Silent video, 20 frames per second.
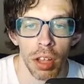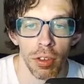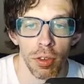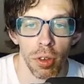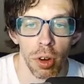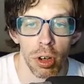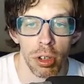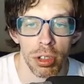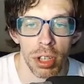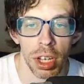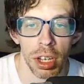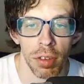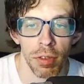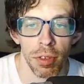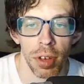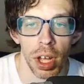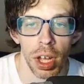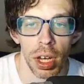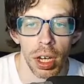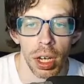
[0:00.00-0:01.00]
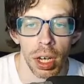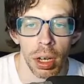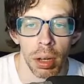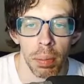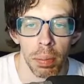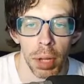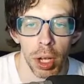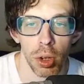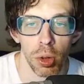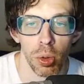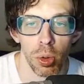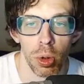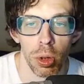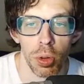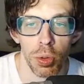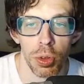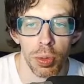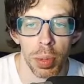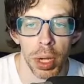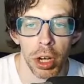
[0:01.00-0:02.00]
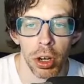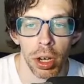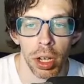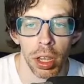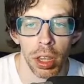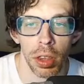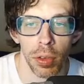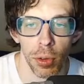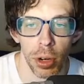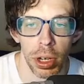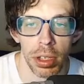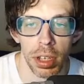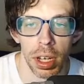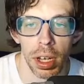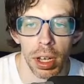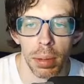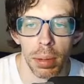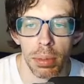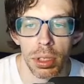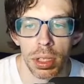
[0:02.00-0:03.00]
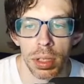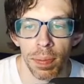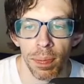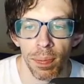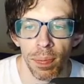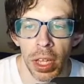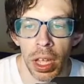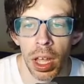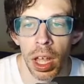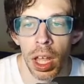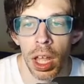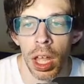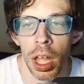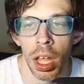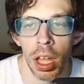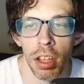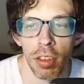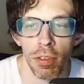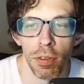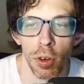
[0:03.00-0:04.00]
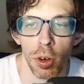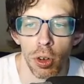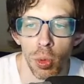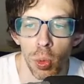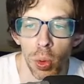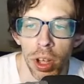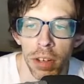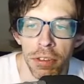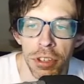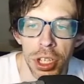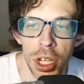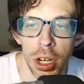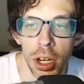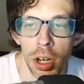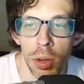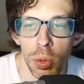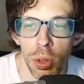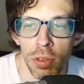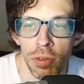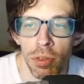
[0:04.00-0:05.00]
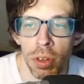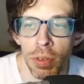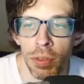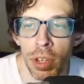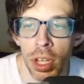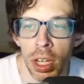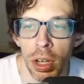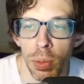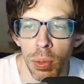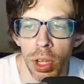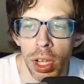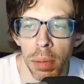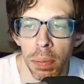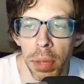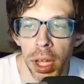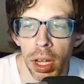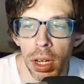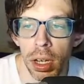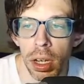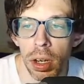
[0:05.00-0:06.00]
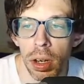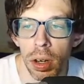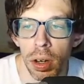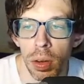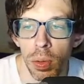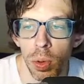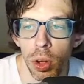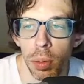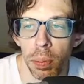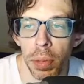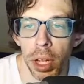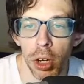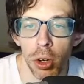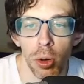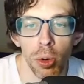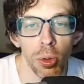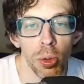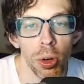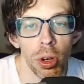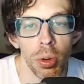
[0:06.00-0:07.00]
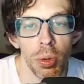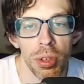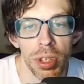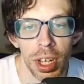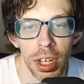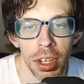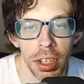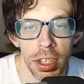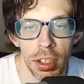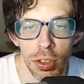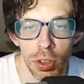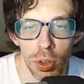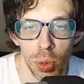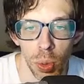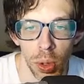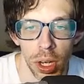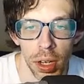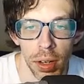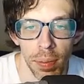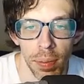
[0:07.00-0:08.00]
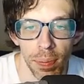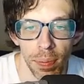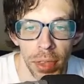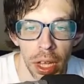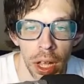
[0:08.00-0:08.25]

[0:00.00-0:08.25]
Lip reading: As far as I could find, McElroy was married 3 times. His first wife, Sharon, was 15 when they met, while McElroy was at least 20.